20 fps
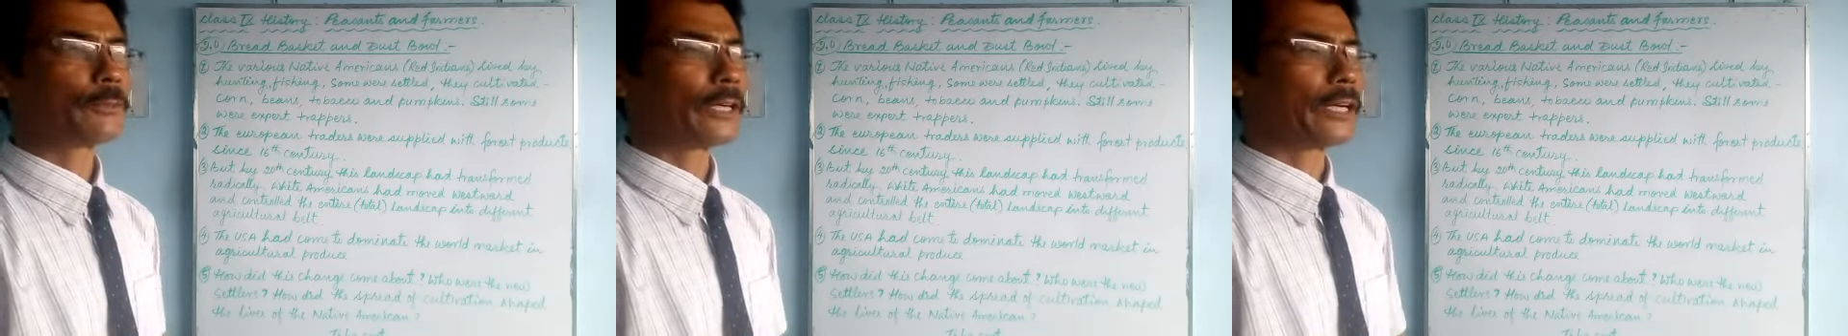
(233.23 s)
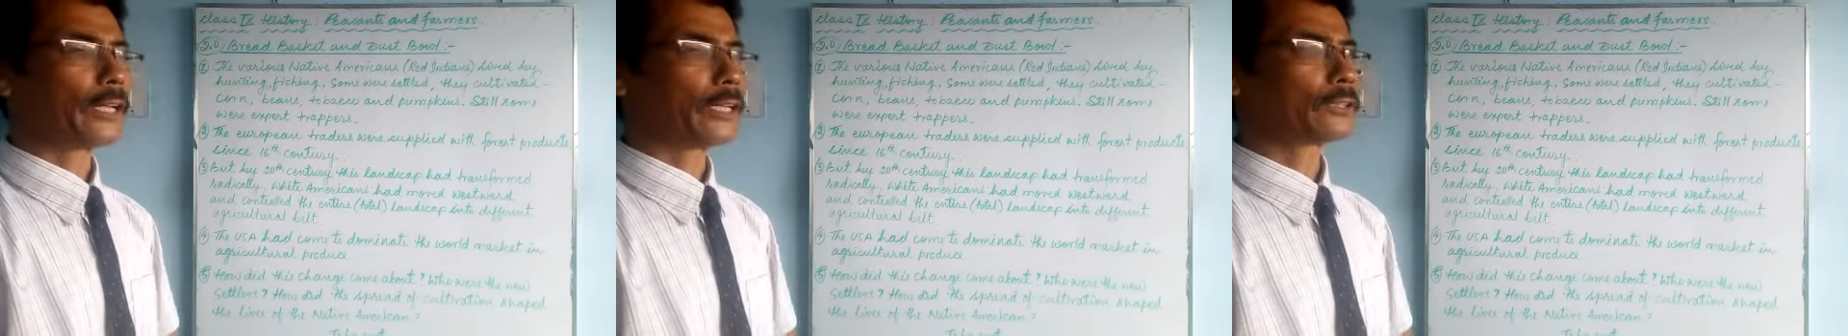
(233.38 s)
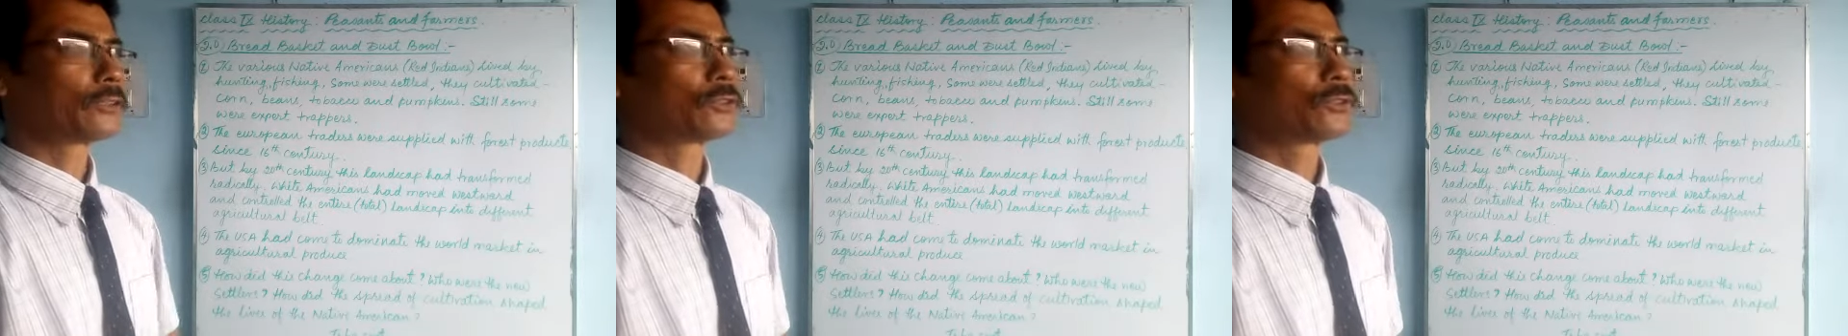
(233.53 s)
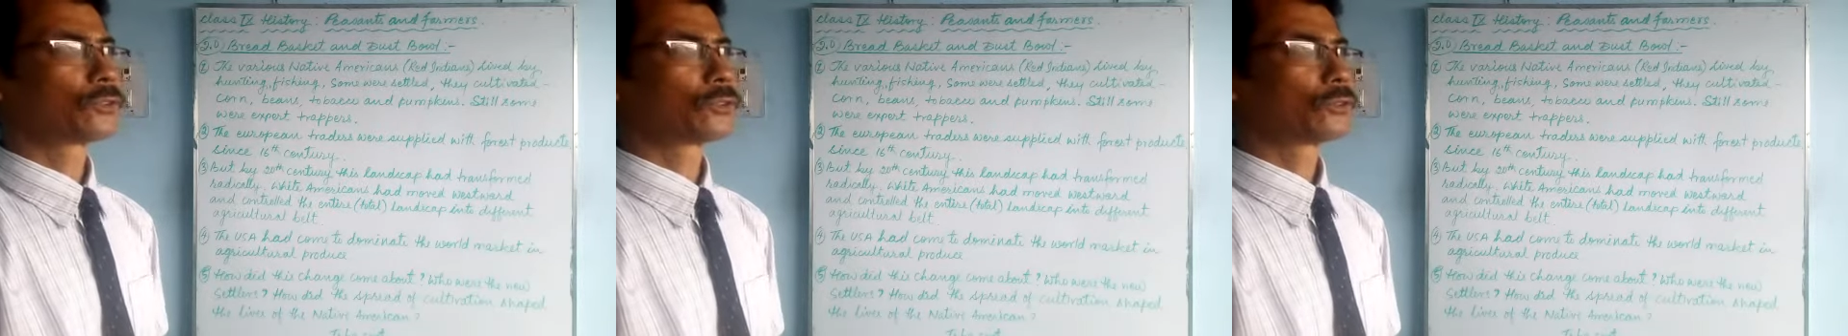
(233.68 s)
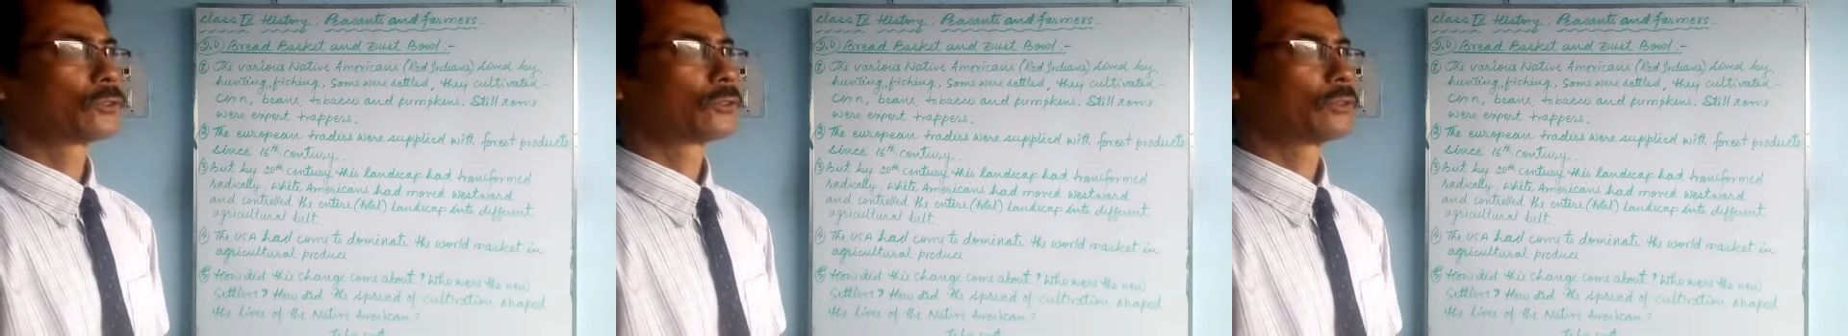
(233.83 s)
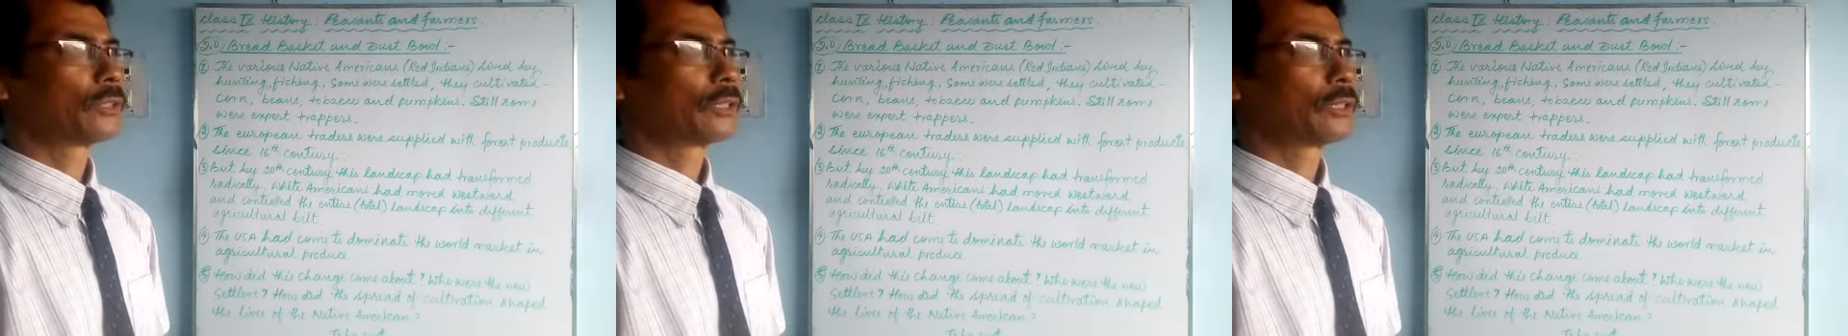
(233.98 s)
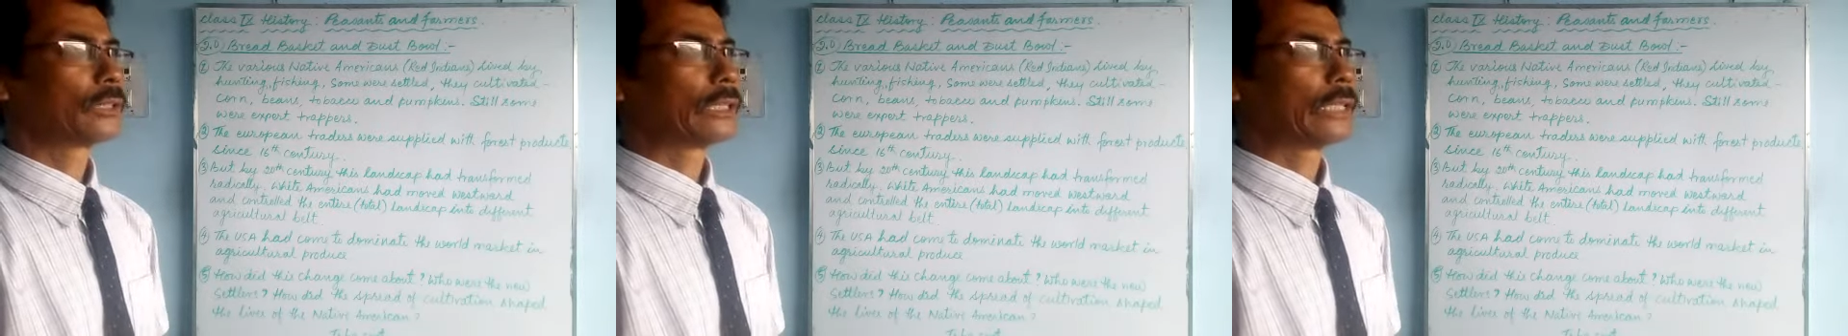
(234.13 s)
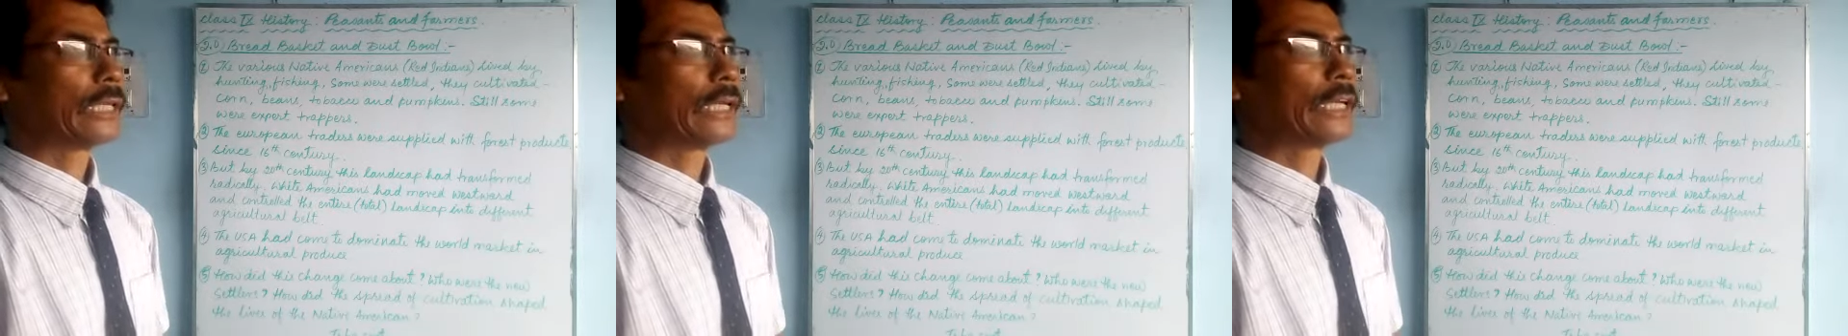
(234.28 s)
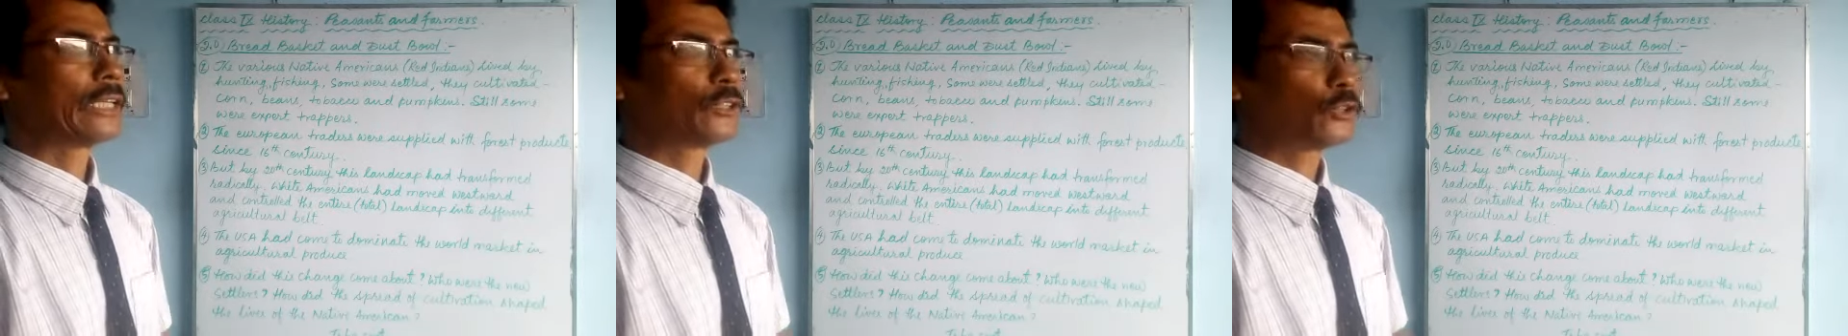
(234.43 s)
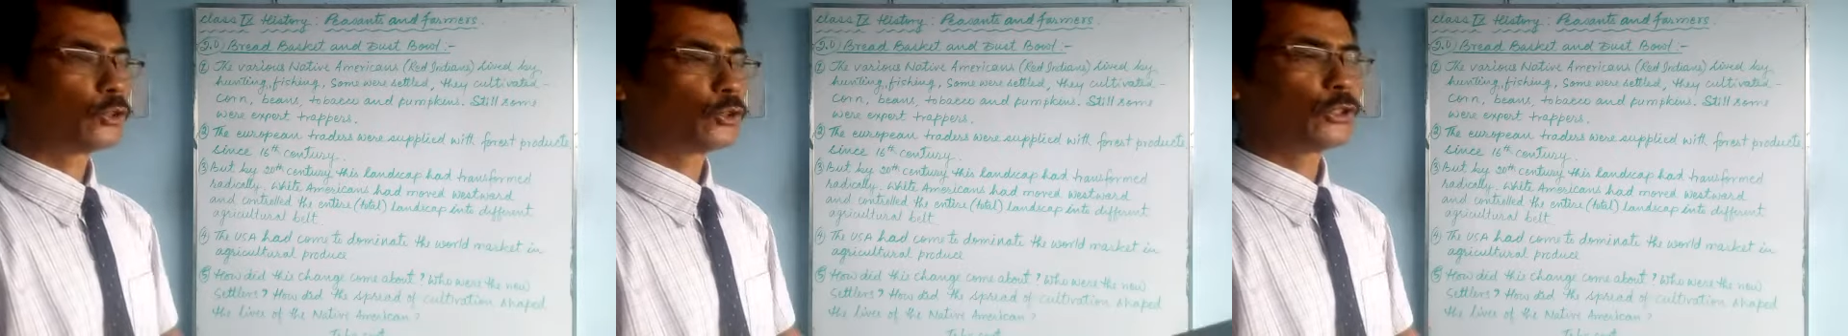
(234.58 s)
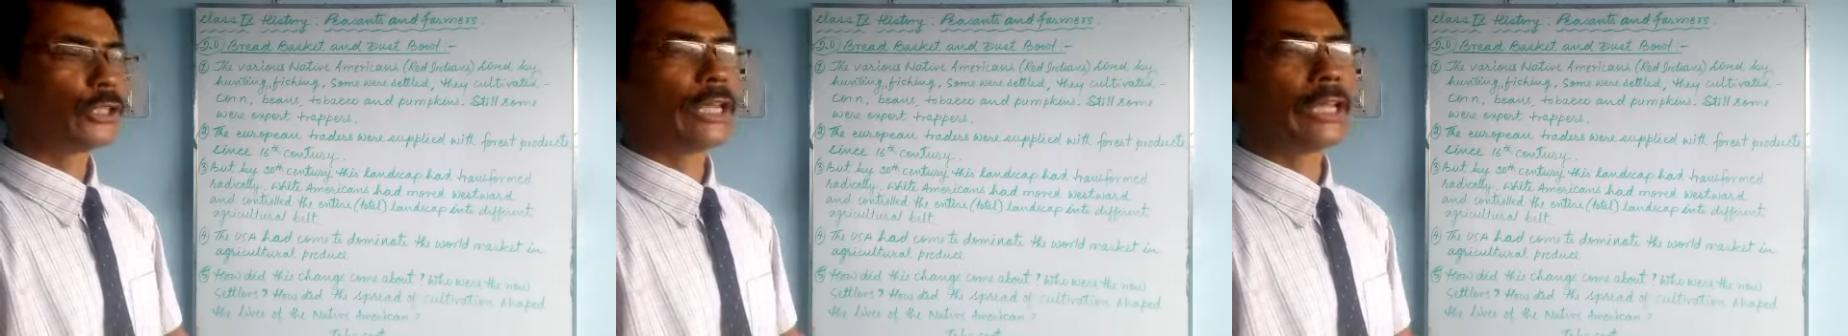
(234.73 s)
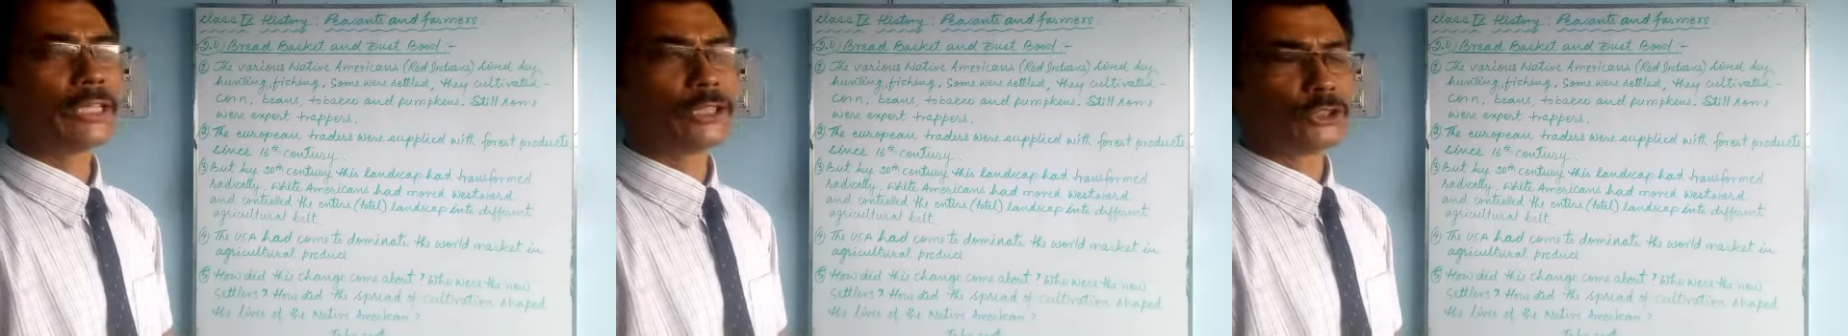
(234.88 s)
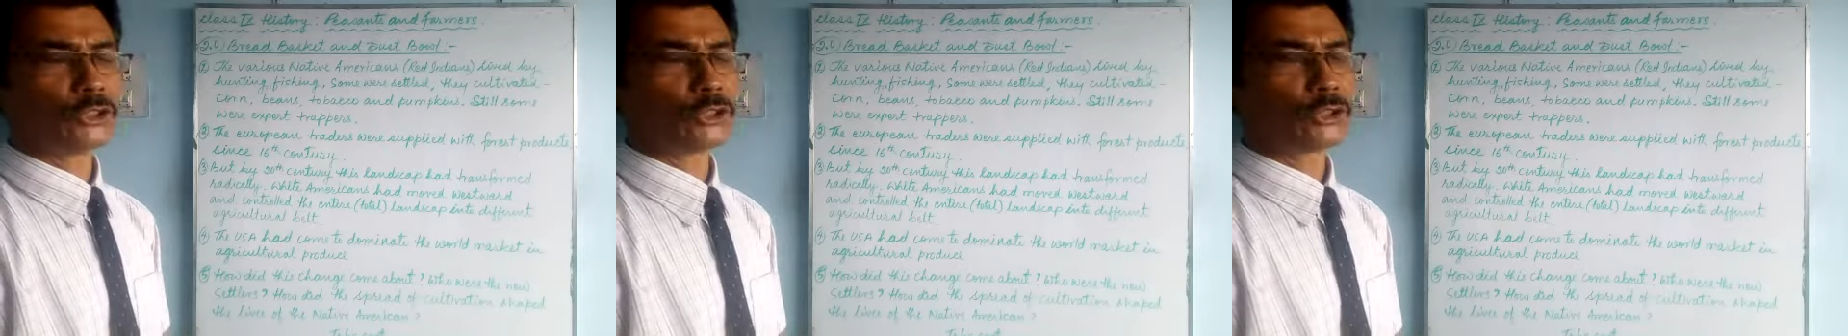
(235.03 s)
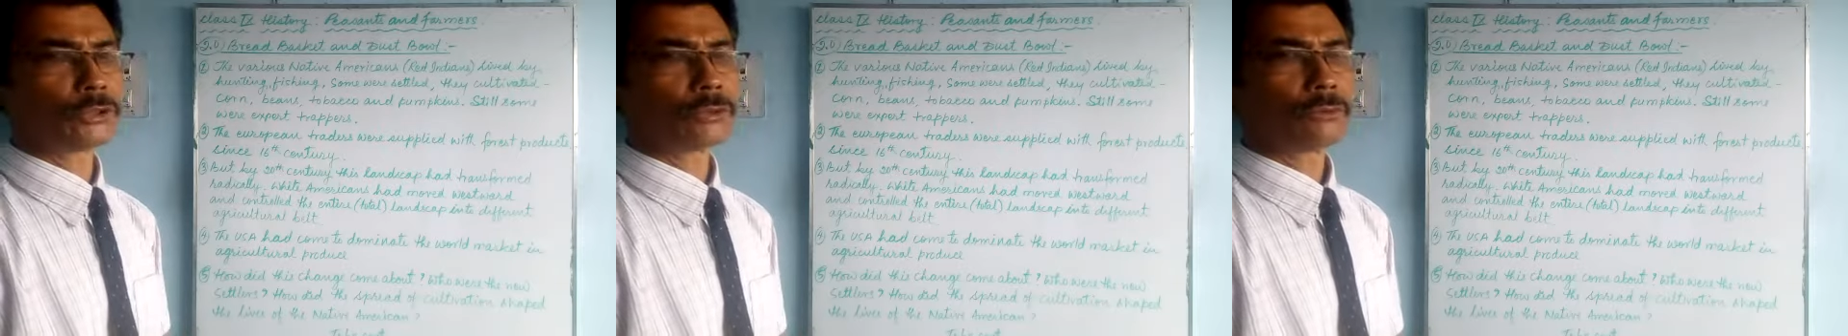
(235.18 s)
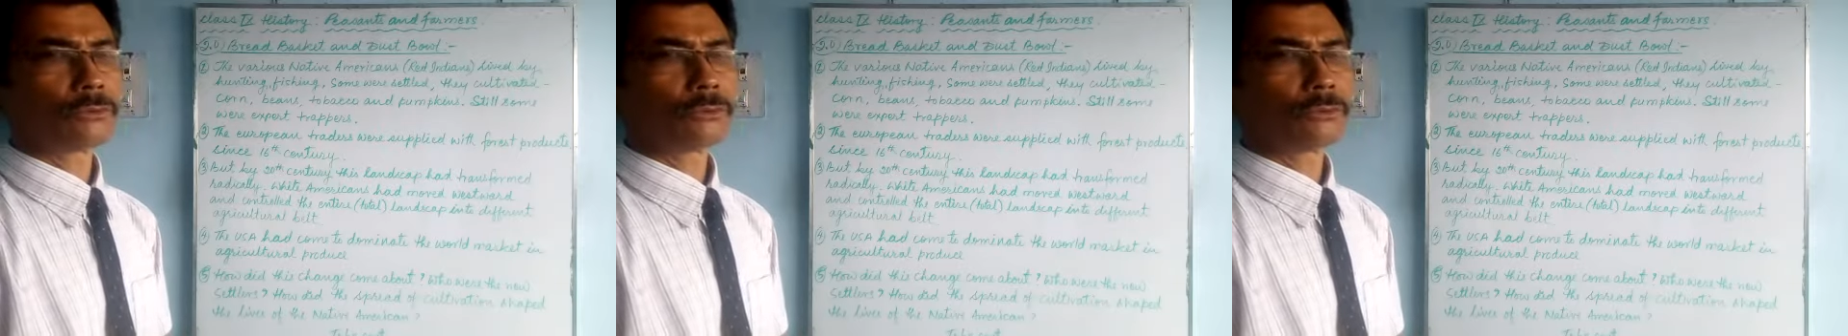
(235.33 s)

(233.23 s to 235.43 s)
products, exchange.